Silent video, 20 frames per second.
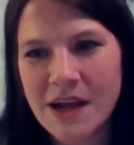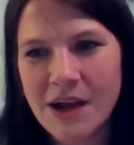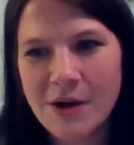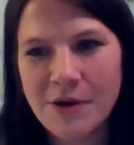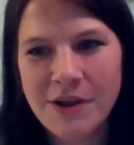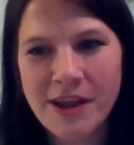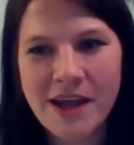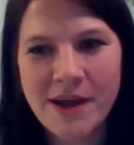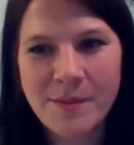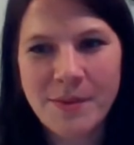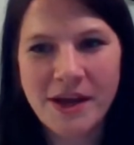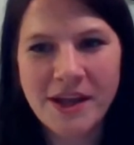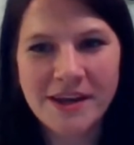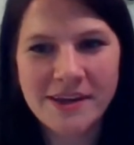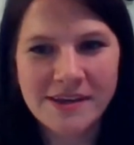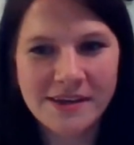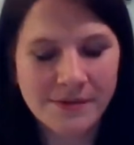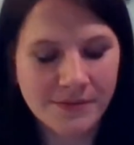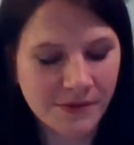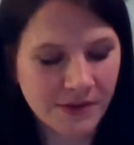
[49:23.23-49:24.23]
Oh yeah,
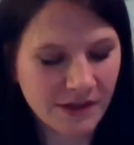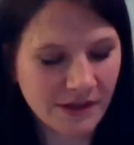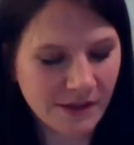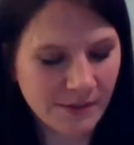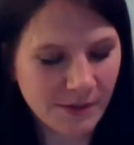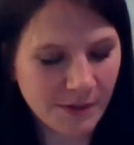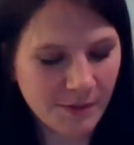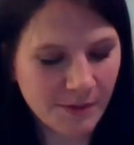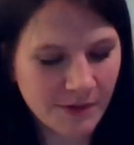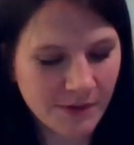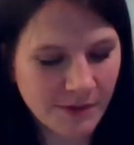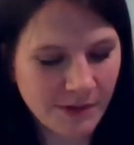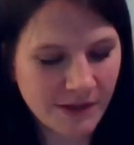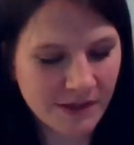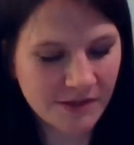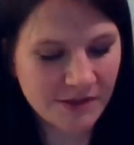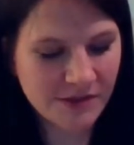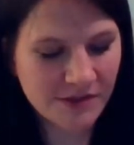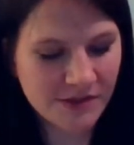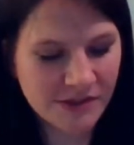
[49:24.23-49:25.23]
Patty definitely claimed that one quick.
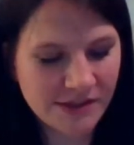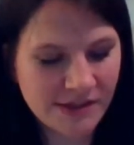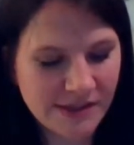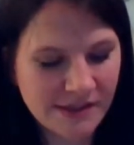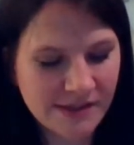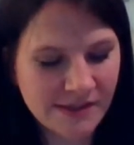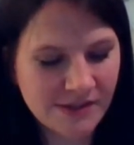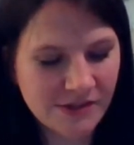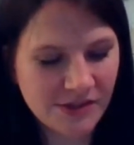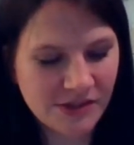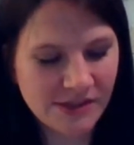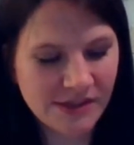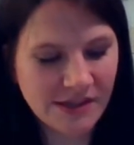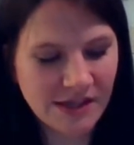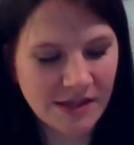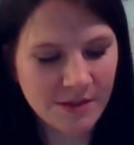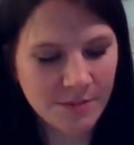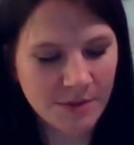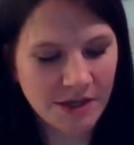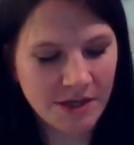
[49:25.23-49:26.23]
She's she's
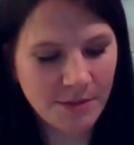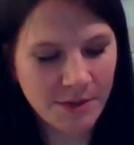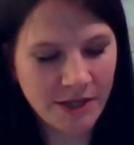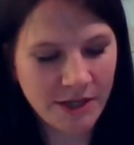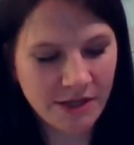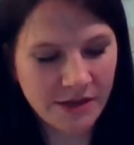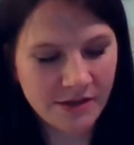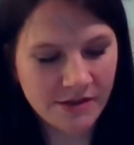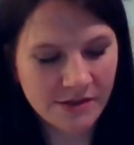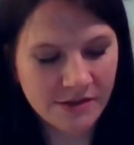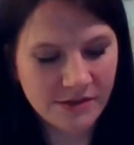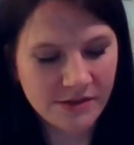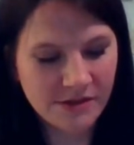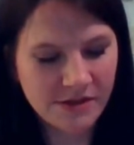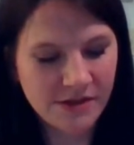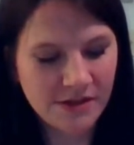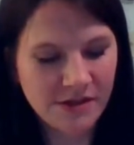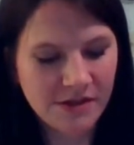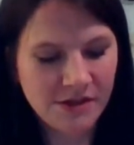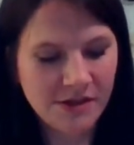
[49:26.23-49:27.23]
on the money, man.
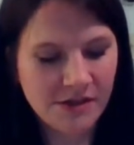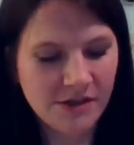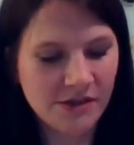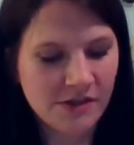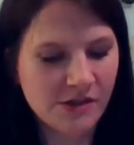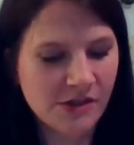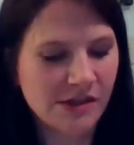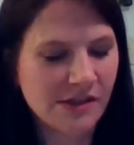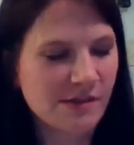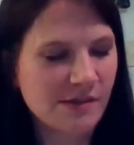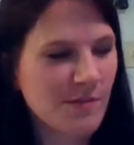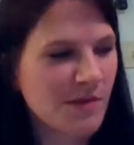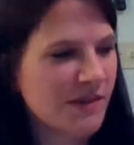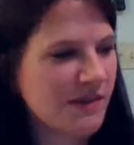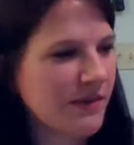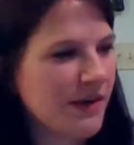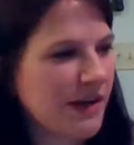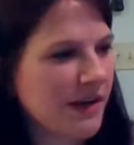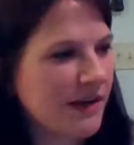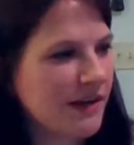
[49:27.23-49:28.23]
She doesn't
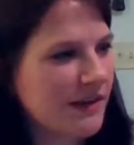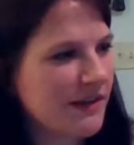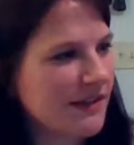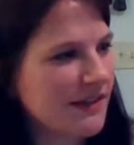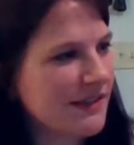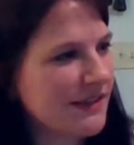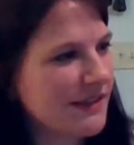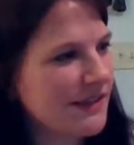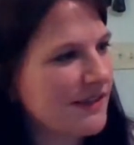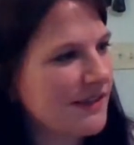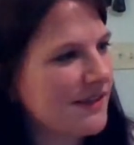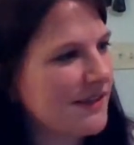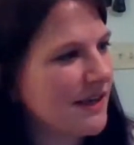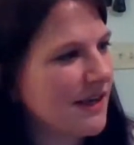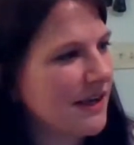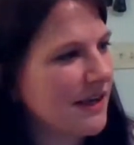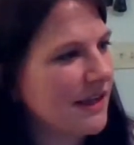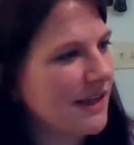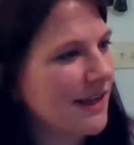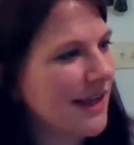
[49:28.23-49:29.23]
mess around. This is
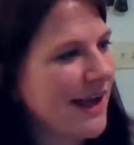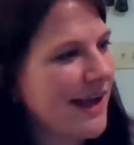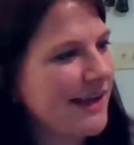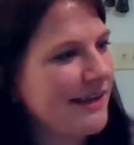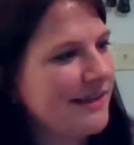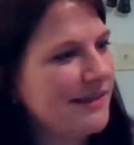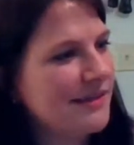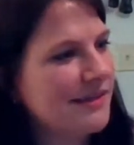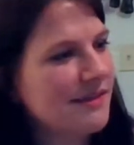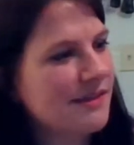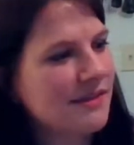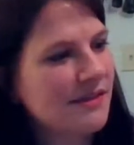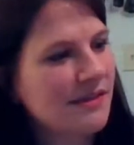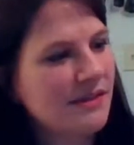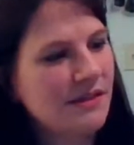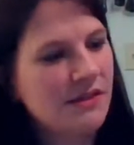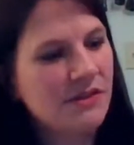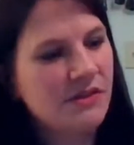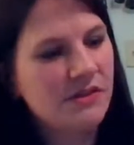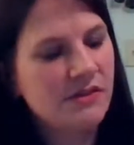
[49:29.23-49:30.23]
uh, glass,
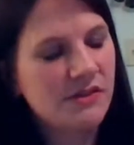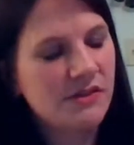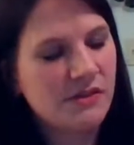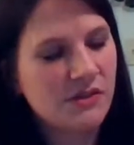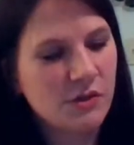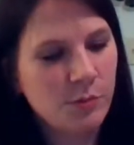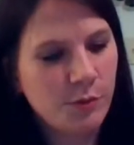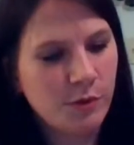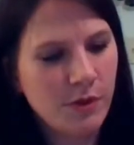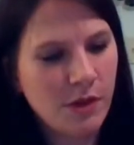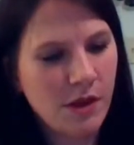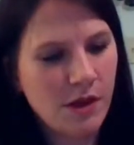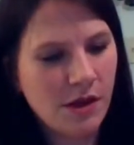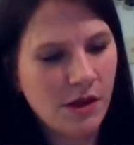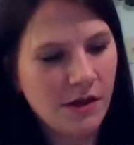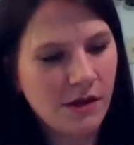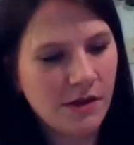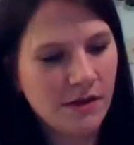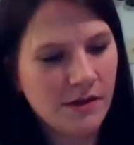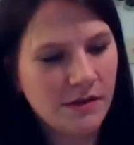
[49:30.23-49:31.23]
super
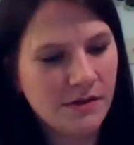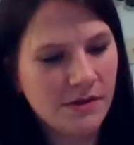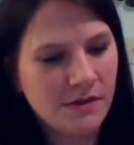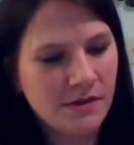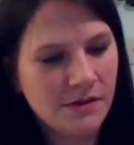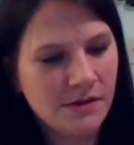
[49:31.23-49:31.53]
long.